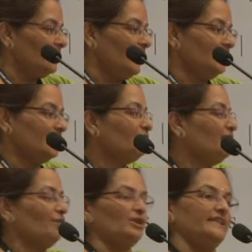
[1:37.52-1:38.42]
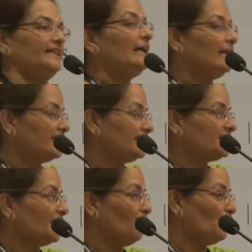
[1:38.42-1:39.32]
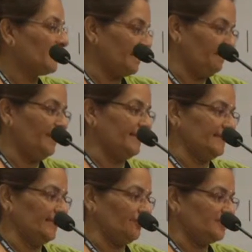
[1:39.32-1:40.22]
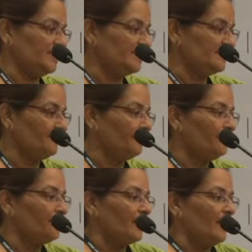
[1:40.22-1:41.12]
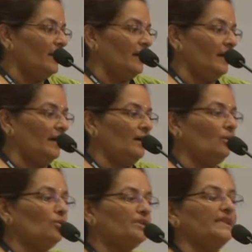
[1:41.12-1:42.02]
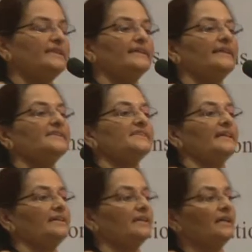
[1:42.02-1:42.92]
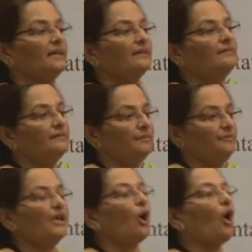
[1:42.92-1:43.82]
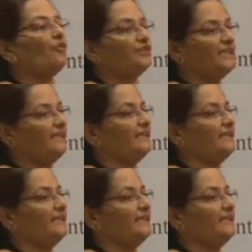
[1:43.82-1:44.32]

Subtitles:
I think we have already heard this, I won't repeat any of this. Only thing is that we often